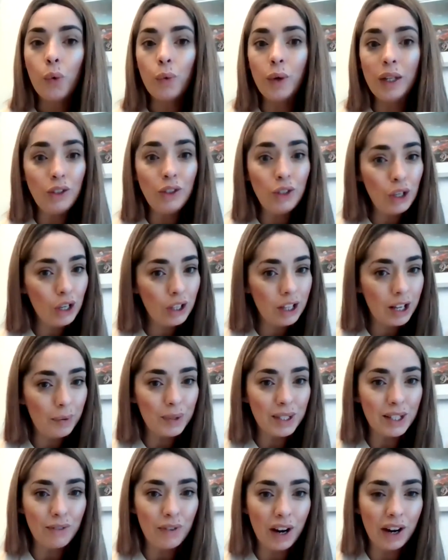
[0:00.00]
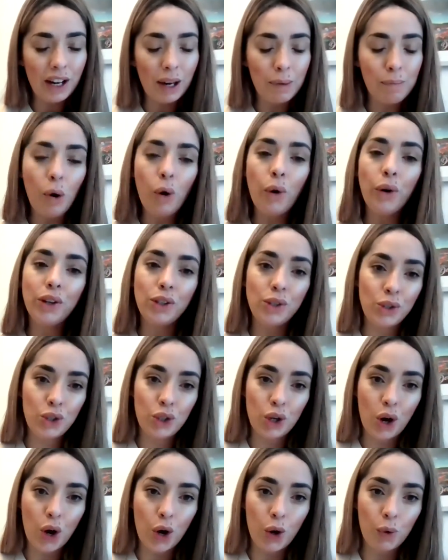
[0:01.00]
We knew that it was a very important
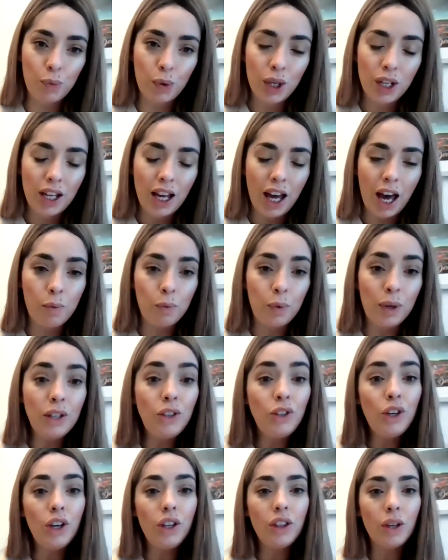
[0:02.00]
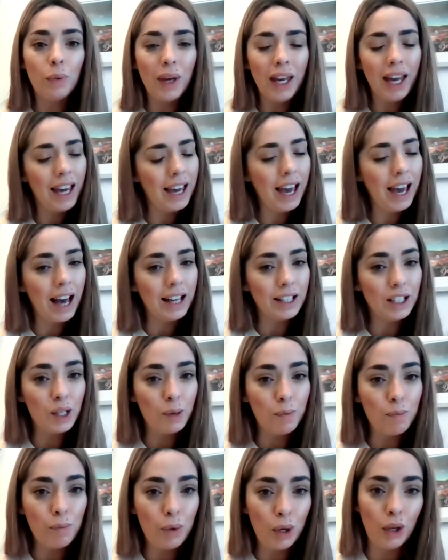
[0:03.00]
job, and we knew that he had to
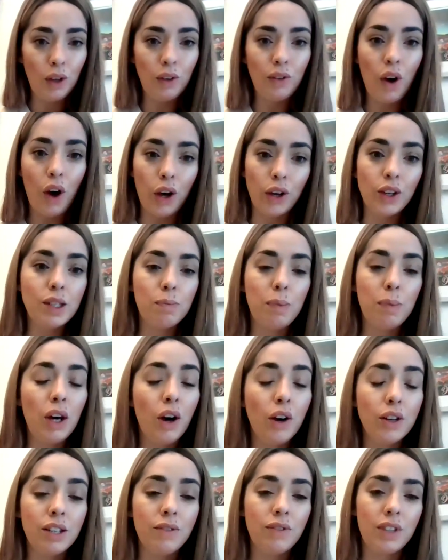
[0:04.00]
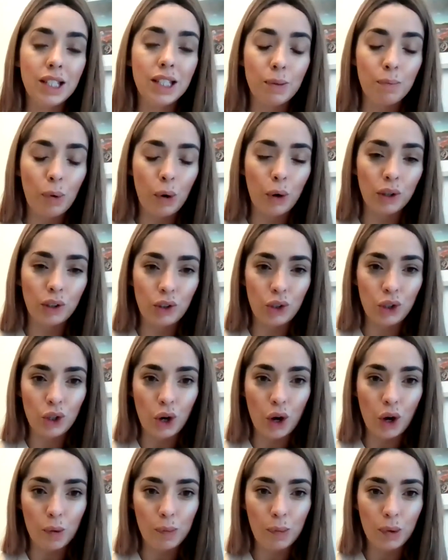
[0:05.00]
move house because of this important
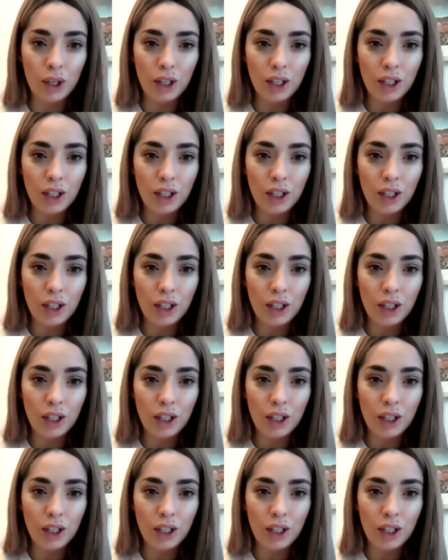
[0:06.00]
job.